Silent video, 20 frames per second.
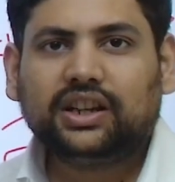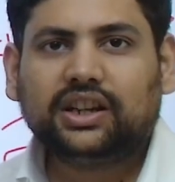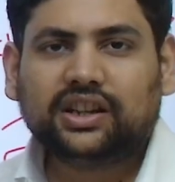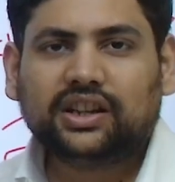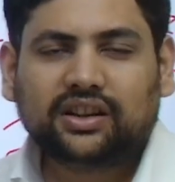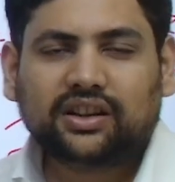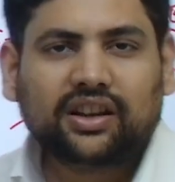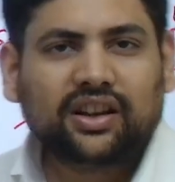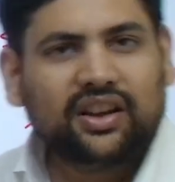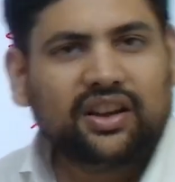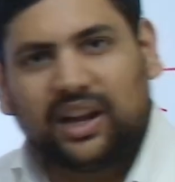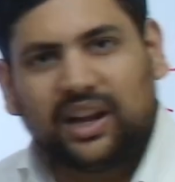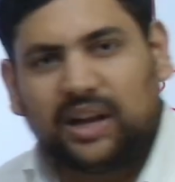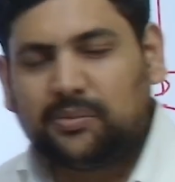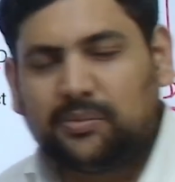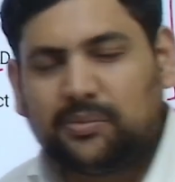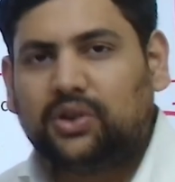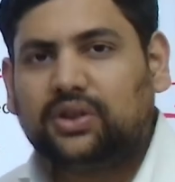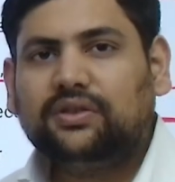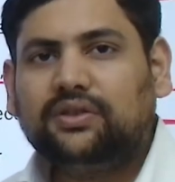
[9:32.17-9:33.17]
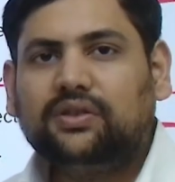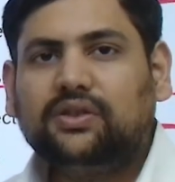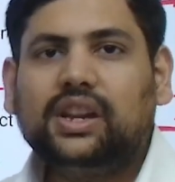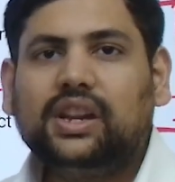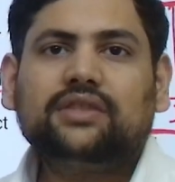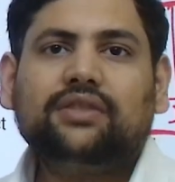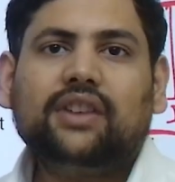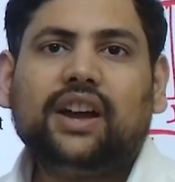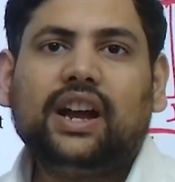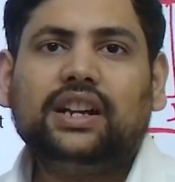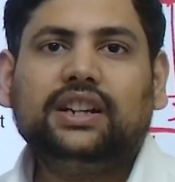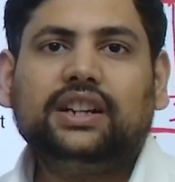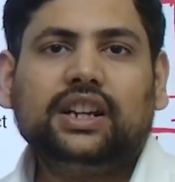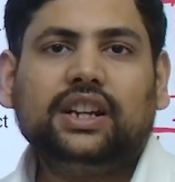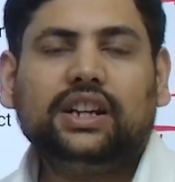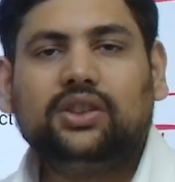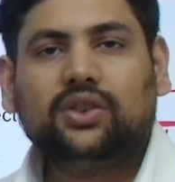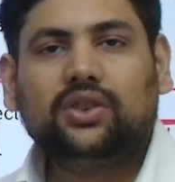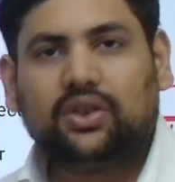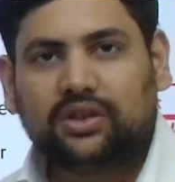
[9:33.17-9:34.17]
about equality,
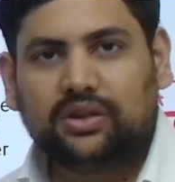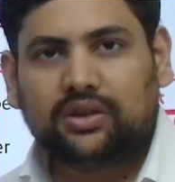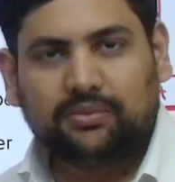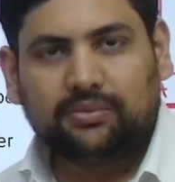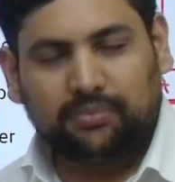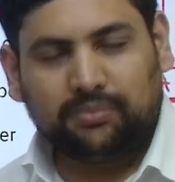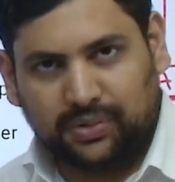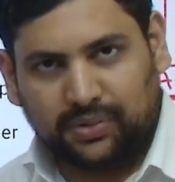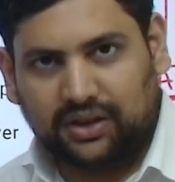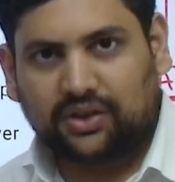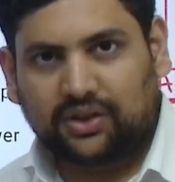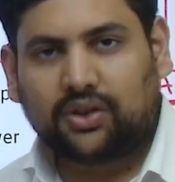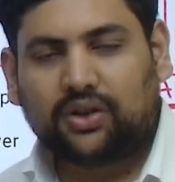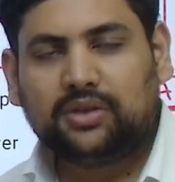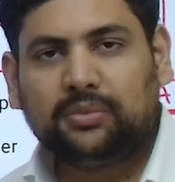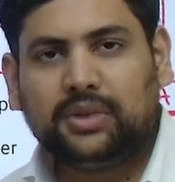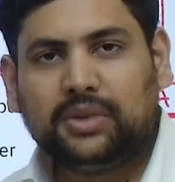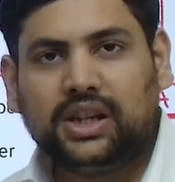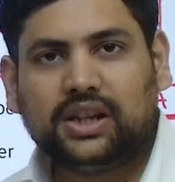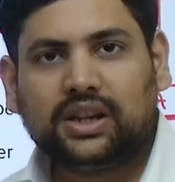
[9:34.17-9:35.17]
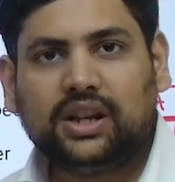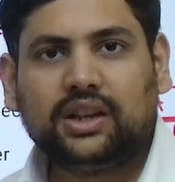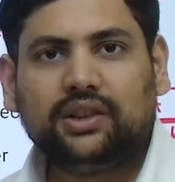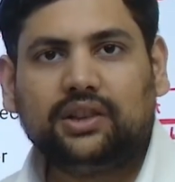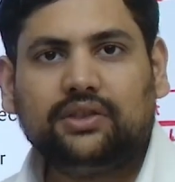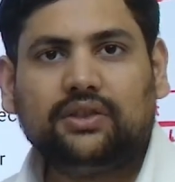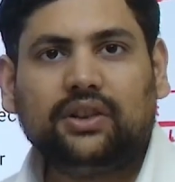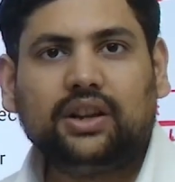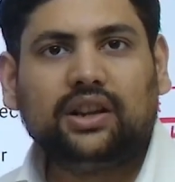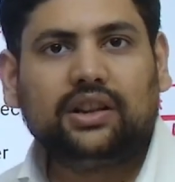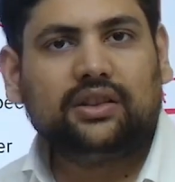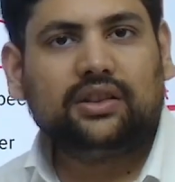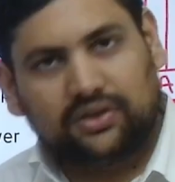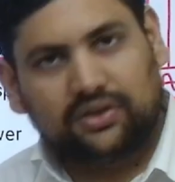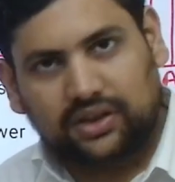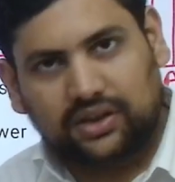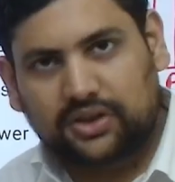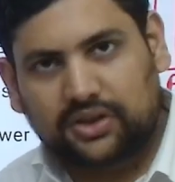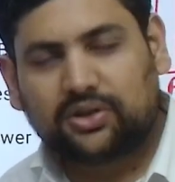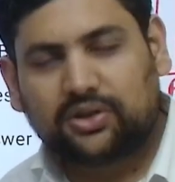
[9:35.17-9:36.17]
not being equal, they should be
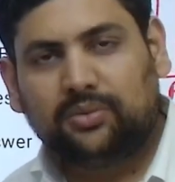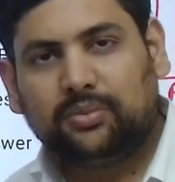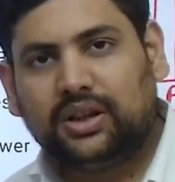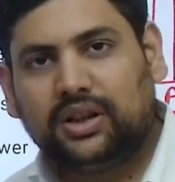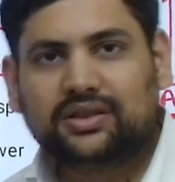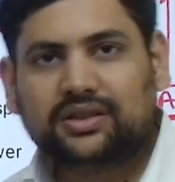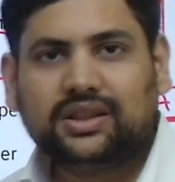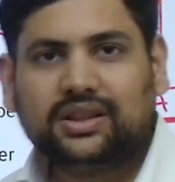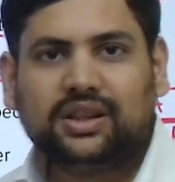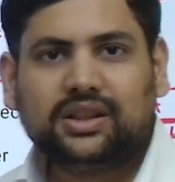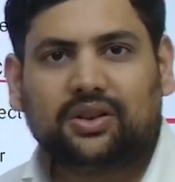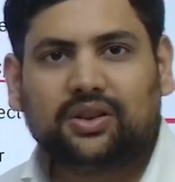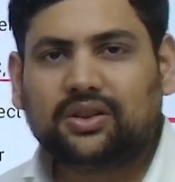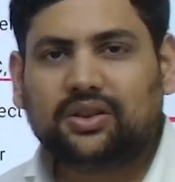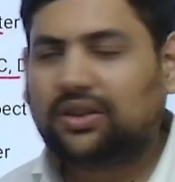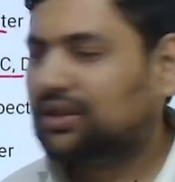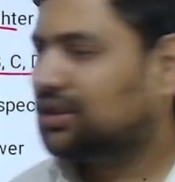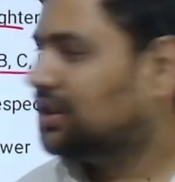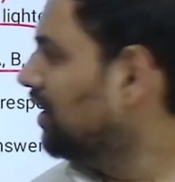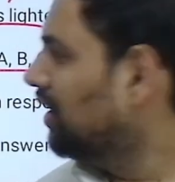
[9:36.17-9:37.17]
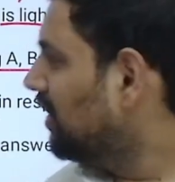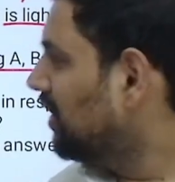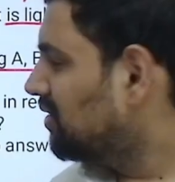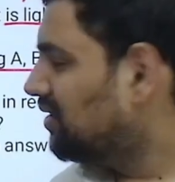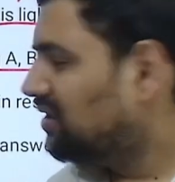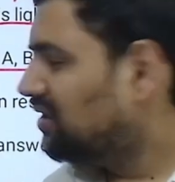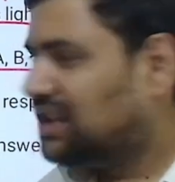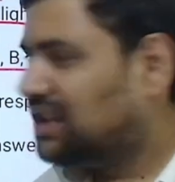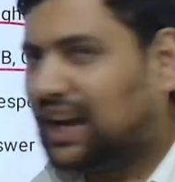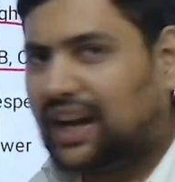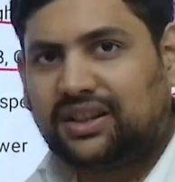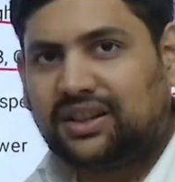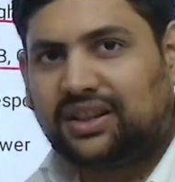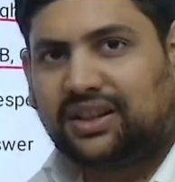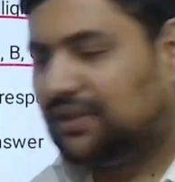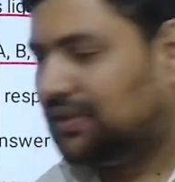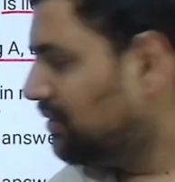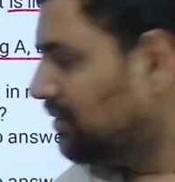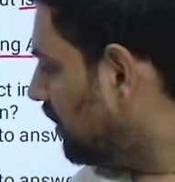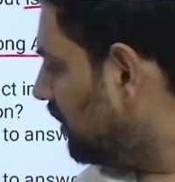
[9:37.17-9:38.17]
distinct or not, that confusion,
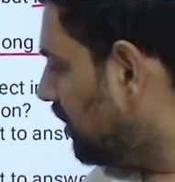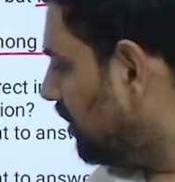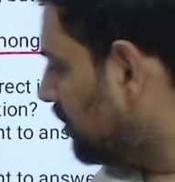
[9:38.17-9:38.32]
so